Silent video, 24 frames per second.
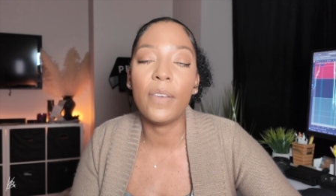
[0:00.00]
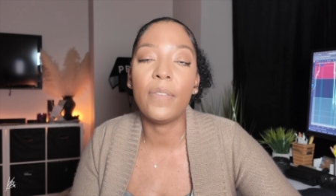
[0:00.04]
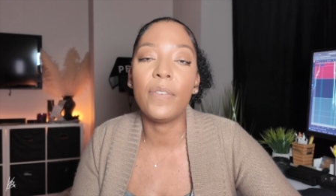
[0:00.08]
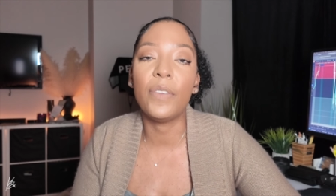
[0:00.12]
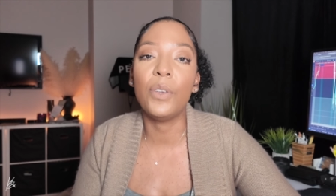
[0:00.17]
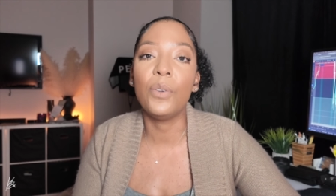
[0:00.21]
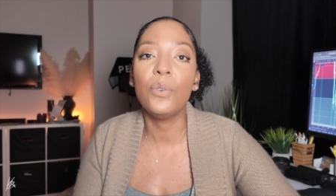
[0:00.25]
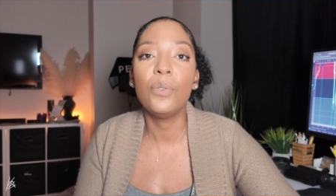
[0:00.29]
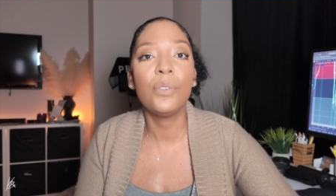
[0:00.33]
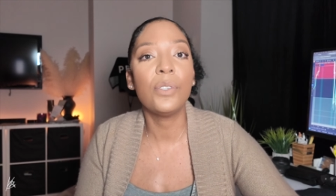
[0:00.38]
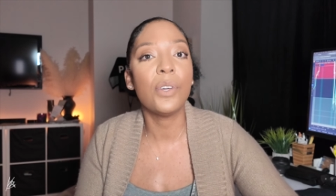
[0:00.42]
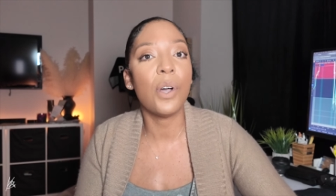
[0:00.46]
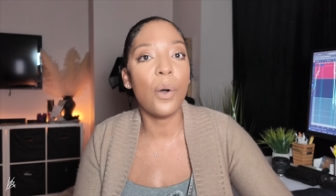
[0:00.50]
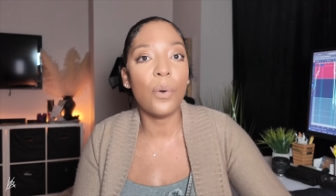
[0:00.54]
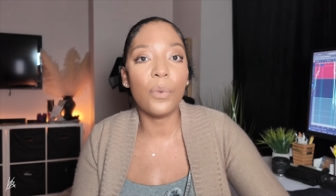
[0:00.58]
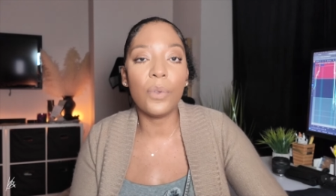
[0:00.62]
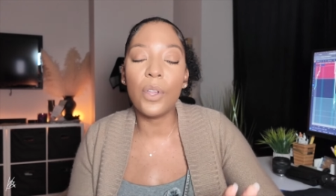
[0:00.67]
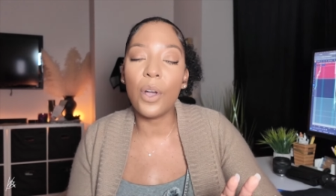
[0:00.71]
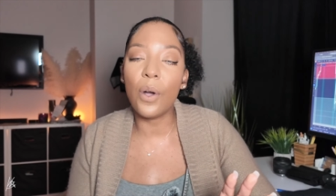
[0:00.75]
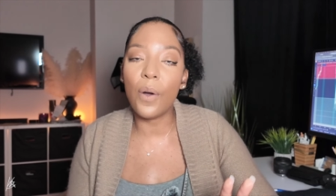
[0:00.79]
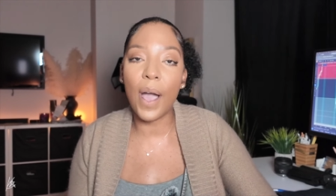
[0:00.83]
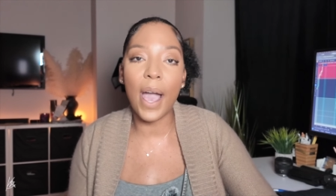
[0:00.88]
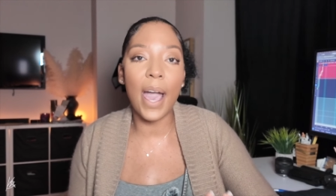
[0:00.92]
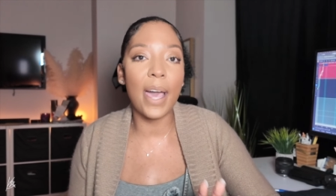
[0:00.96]
if you
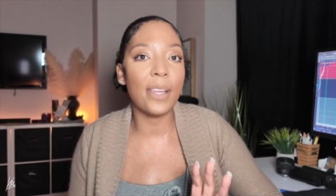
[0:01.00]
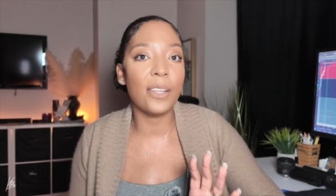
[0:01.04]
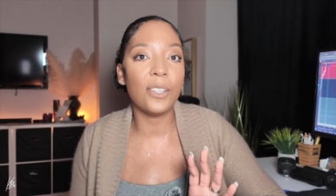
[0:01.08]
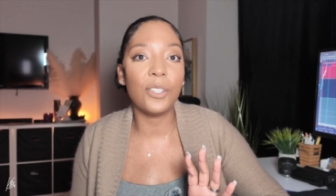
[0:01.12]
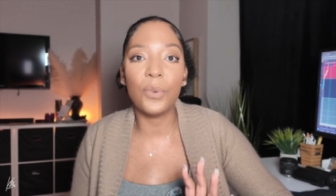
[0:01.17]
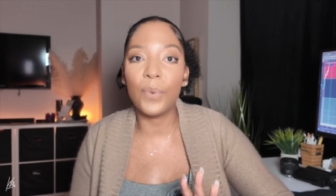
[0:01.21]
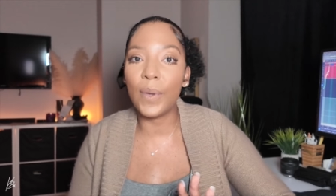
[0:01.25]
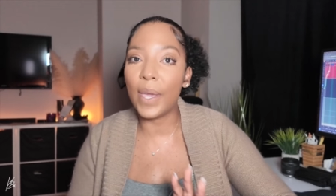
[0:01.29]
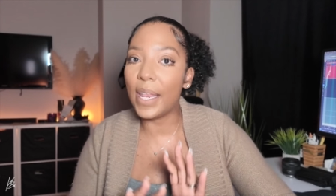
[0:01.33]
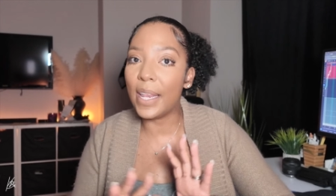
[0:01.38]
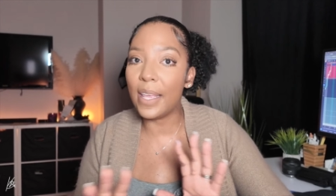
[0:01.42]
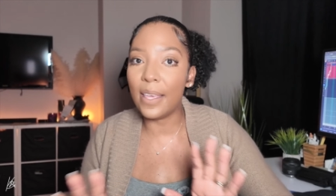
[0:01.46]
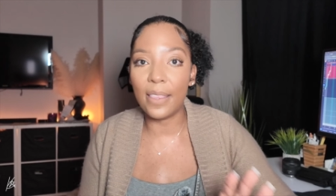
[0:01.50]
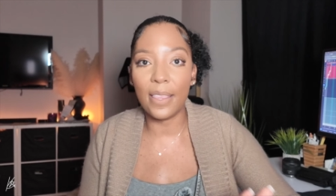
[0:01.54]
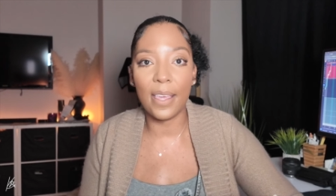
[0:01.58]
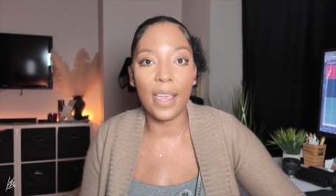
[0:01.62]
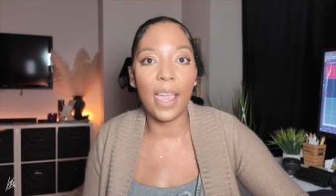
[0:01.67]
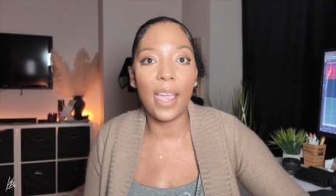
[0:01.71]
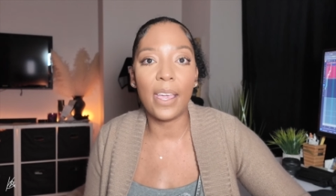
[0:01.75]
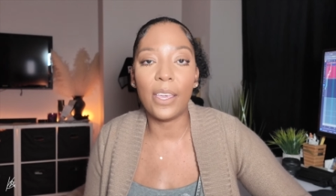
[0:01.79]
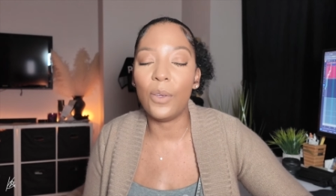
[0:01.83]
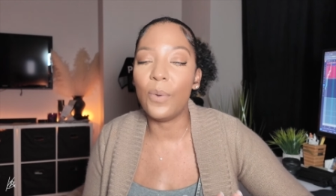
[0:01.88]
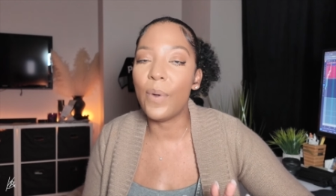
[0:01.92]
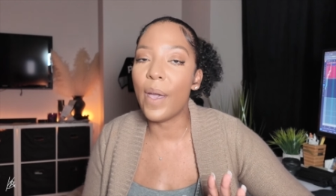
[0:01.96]
don't know how to do
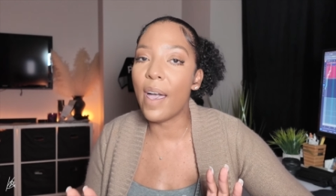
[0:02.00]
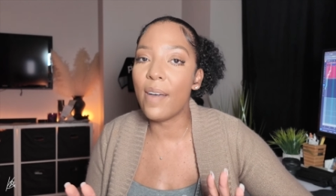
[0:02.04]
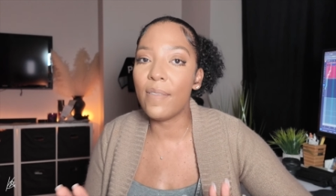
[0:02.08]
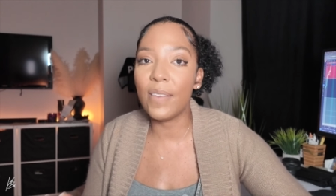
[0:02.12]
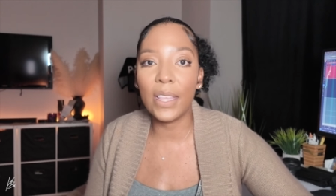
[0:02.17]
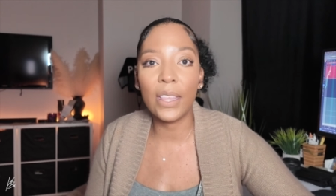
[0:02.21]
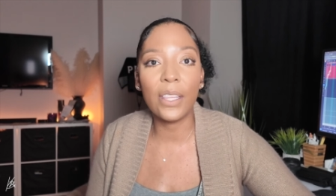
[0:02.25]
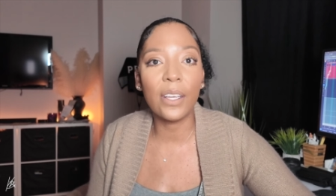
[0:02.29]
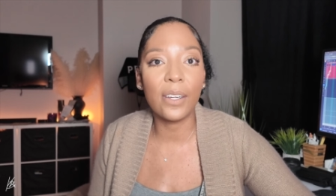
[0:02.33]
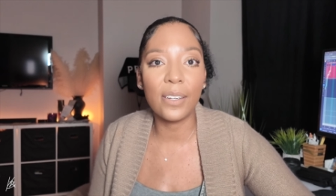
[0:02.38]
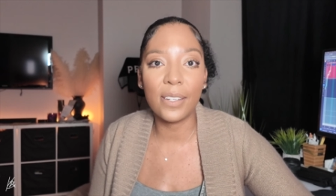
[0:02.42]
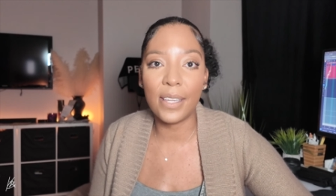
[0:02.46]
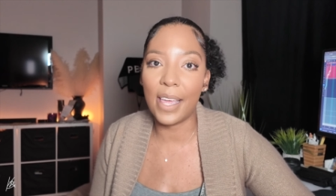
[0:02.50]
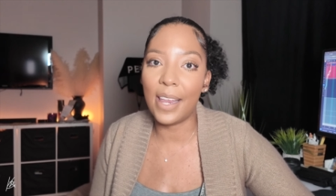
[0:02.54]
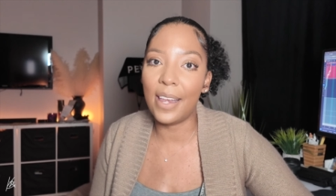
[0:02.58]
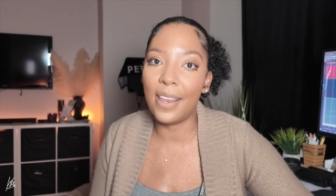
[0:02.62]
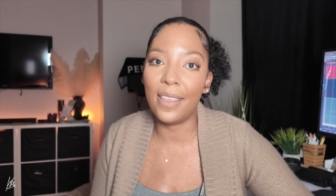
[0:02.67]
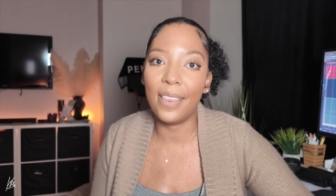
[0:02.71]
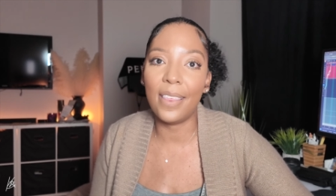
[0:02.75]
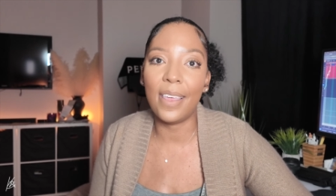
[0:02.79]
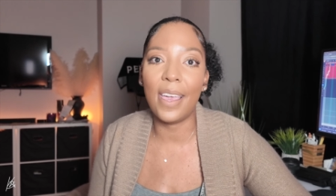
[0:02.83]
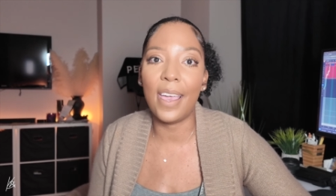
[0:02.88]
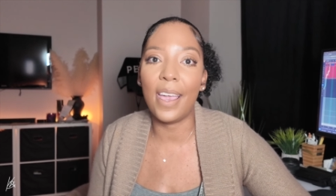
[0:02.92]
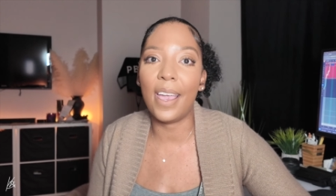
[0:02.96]
anything, you haven't learned
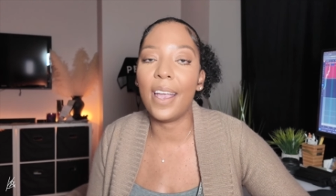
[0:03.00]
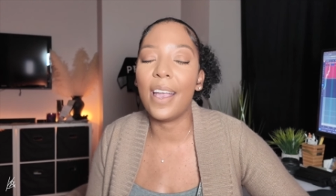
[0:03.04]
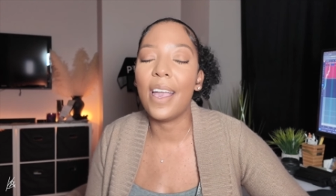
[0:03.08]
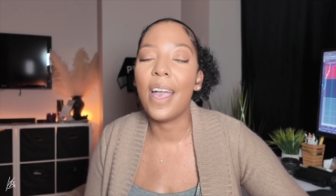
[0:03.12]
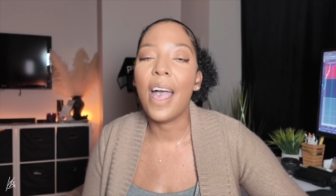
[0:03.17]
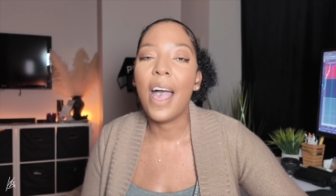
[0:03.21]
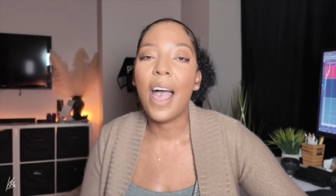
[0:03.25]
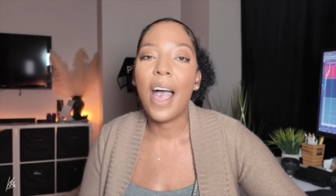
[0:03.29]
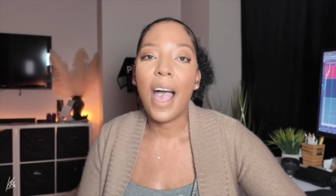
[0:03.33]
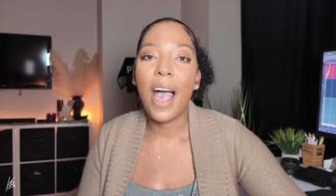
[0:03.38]
anything,